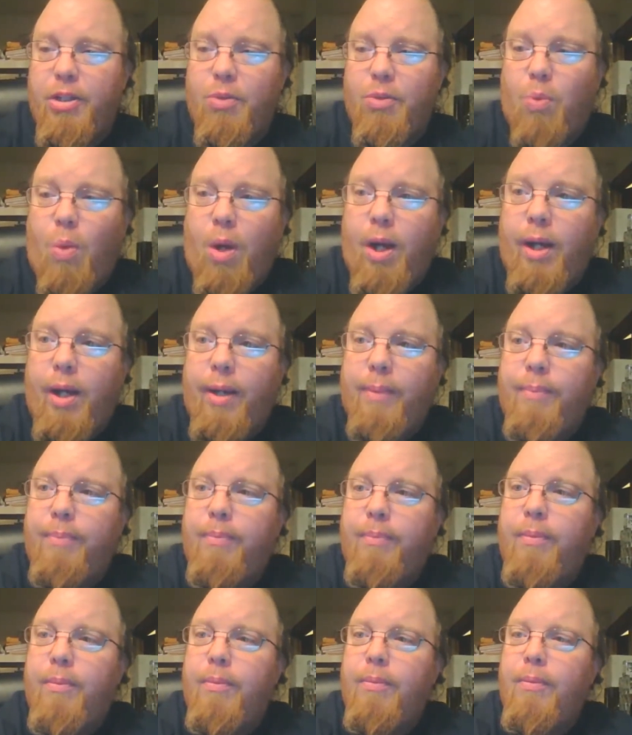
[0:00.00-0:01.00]
And this is
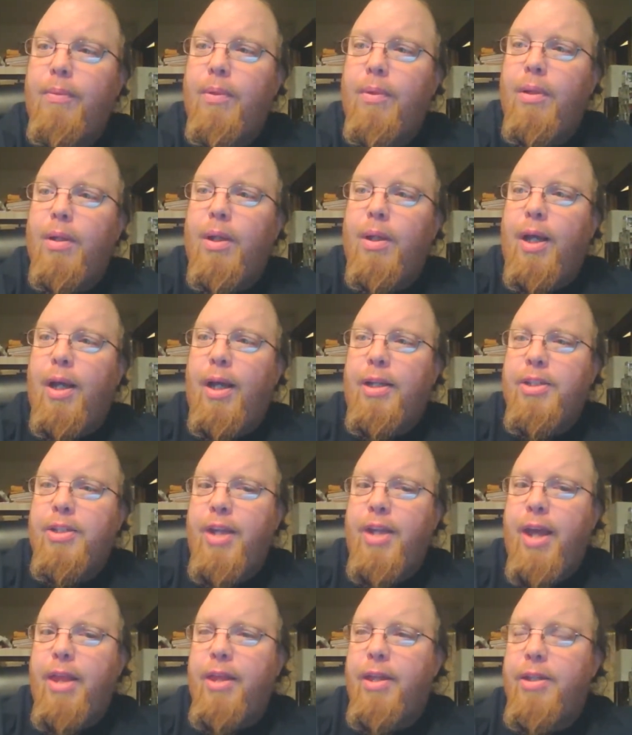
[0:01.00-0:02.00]
why
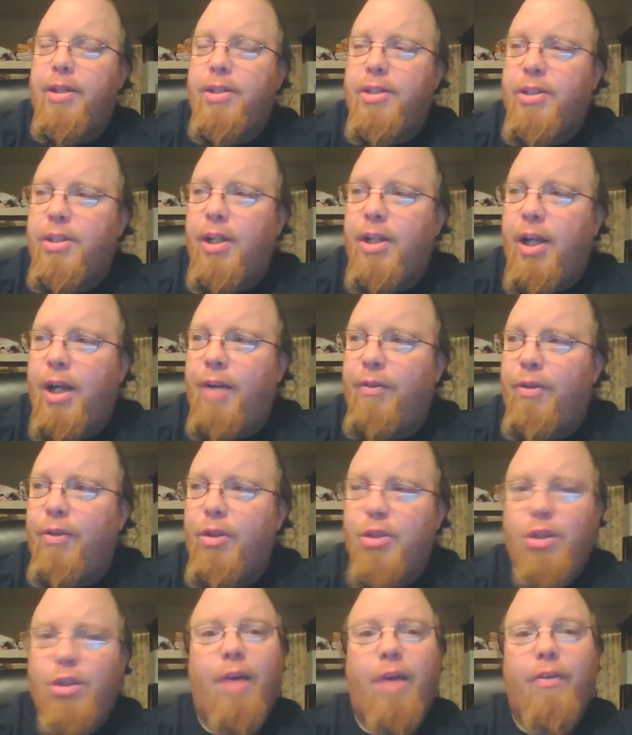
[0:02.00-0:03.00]
I say this.
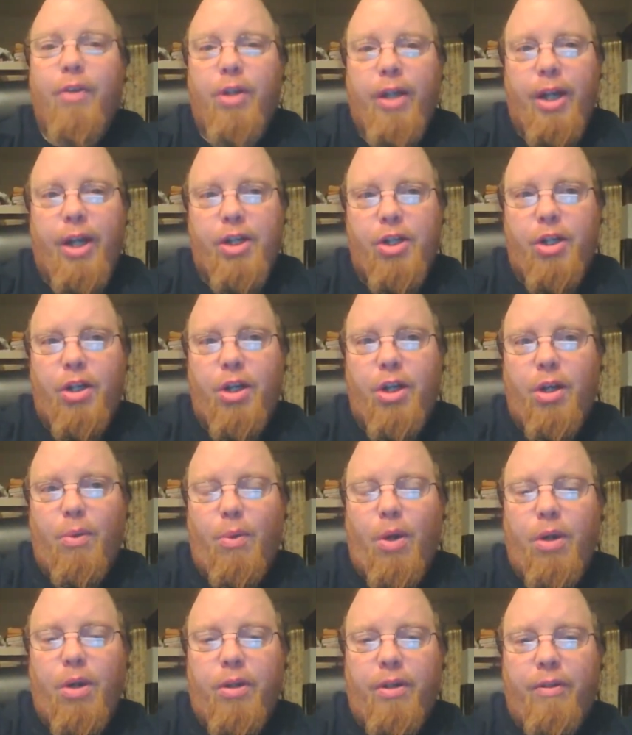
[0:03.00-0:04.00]
Uh, first off, you're
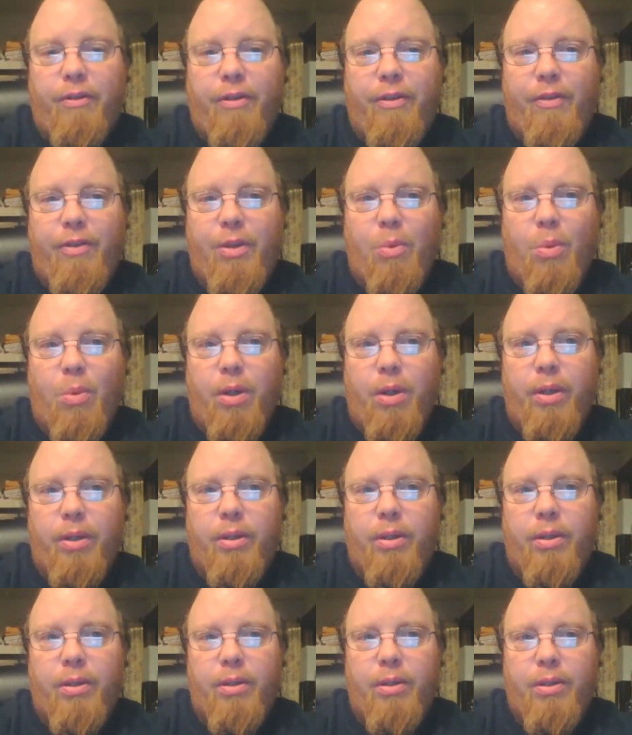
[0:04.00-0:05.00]
catching
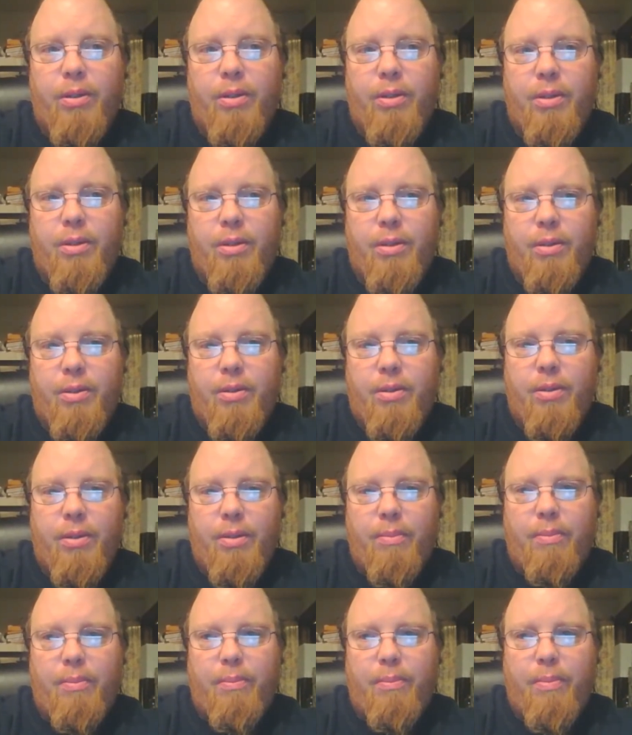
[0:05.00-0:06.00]
151
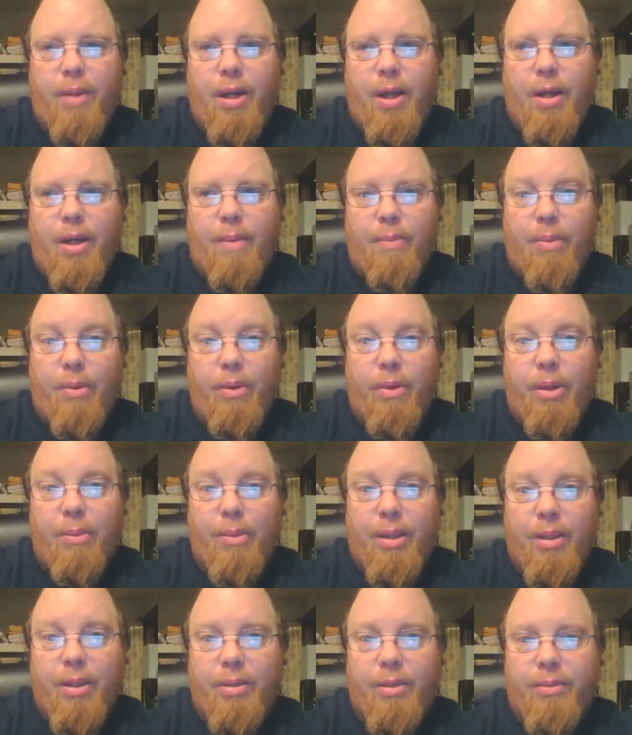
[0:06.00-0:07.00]
uh,
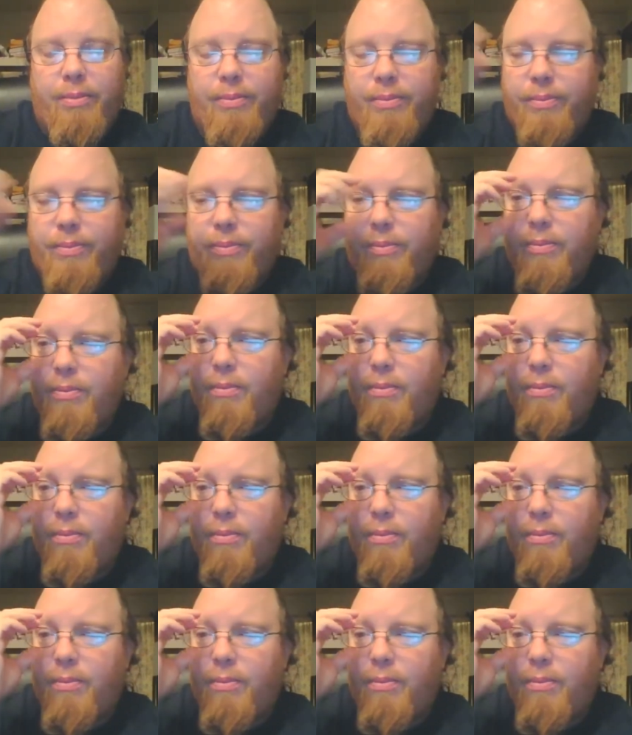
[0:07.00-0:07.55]
Pokemon